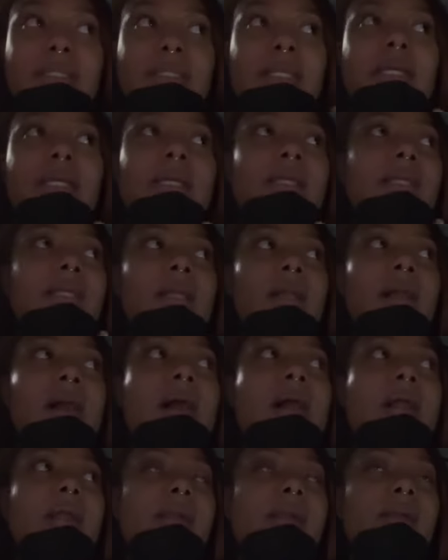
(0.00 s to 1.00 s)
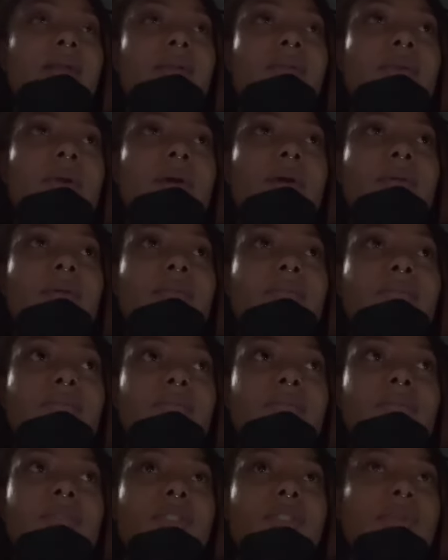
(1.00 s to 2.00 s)
that. And, you know,
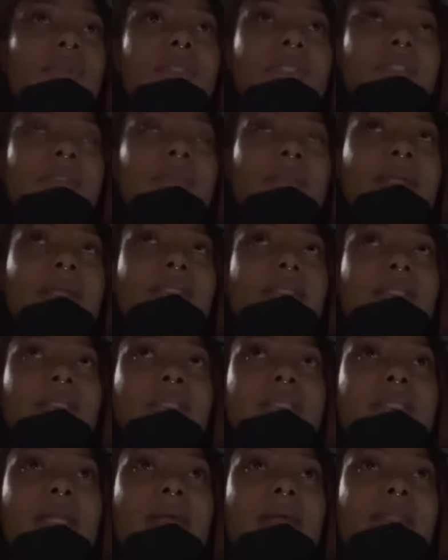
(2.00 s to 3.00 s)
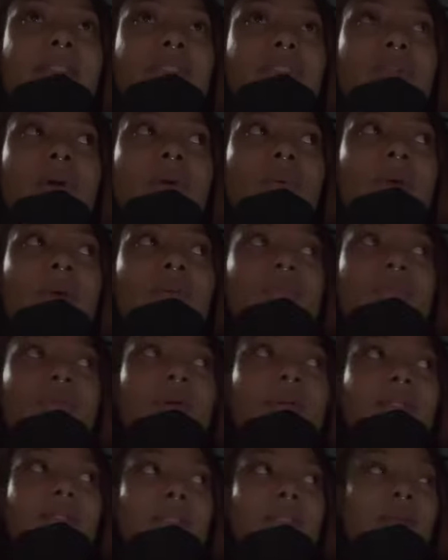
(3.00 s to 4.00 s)
she was just basically like, it's nowhere
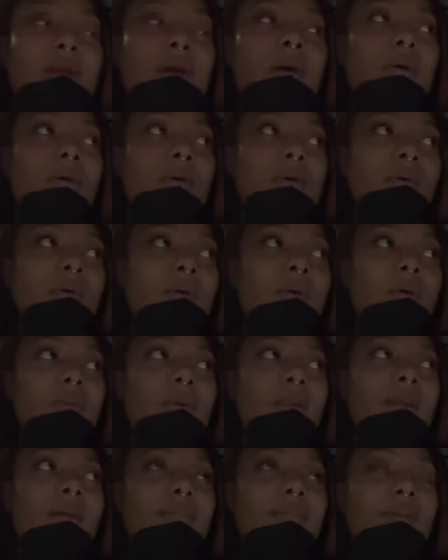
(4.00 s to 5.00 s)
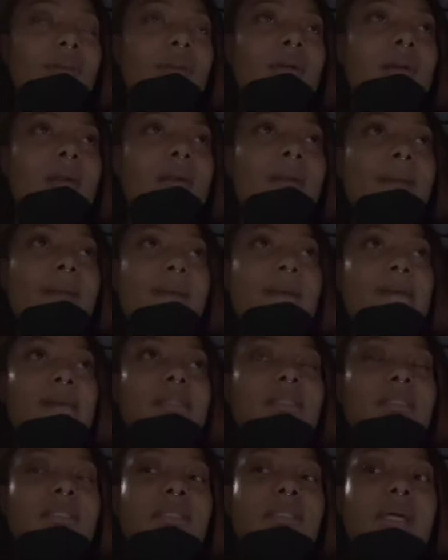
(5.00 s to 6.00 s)
for it to go or whatever.
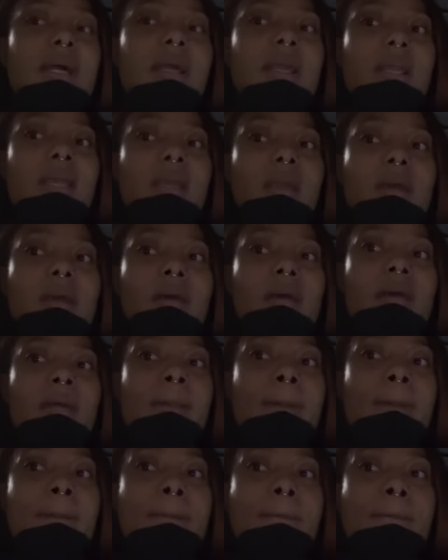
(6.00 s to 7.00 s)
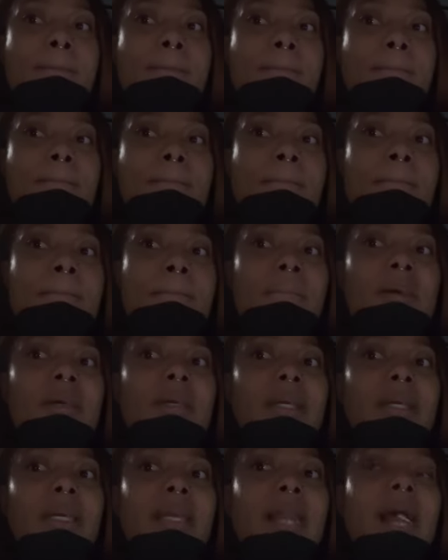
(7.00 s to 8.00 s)
And it's like, yeah,
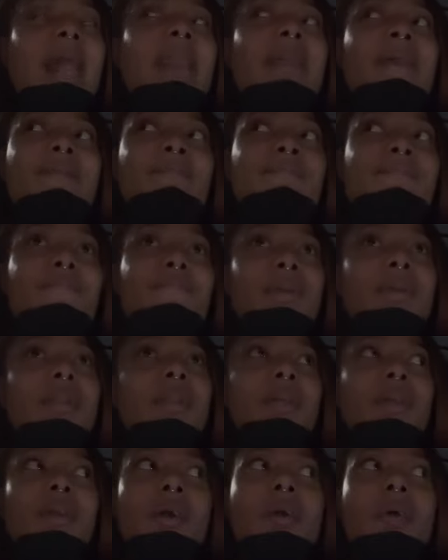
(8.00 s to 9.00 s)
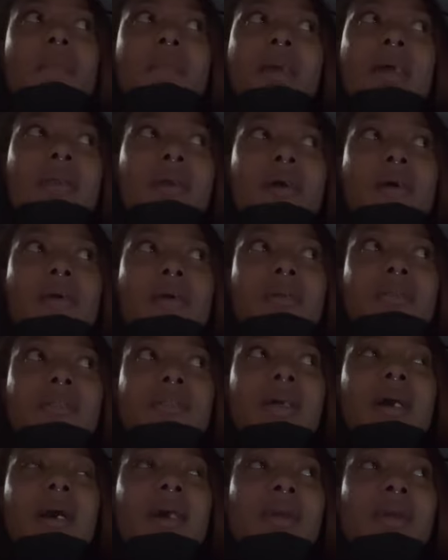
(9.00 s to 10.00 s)
but I didn't feel it go in my nose,
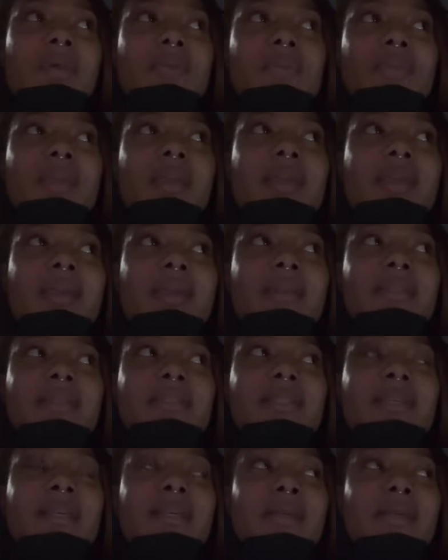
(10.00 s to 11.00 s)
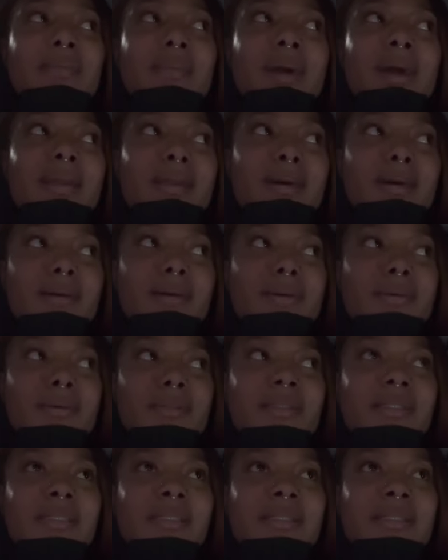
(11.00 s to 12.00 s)
so I don't think it's in my
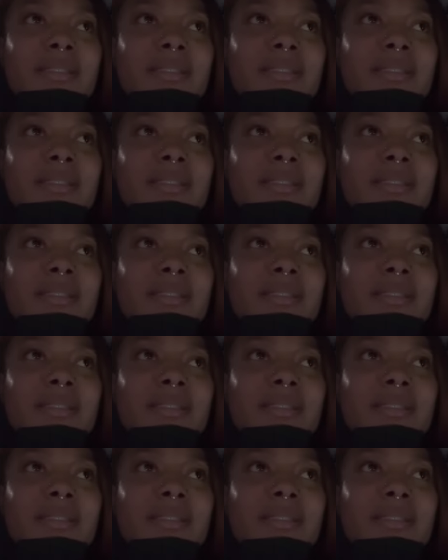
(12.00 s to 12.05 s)
nose